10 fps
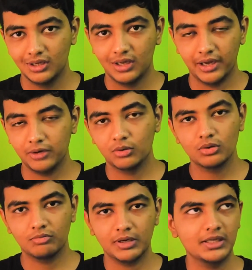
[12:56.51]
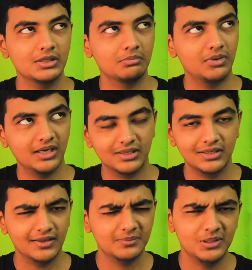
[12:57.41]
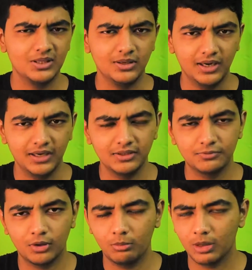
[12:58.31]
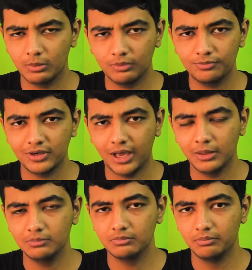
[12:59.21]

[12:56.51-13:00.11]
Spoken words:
I don't know why the market has been declining from a couple of time,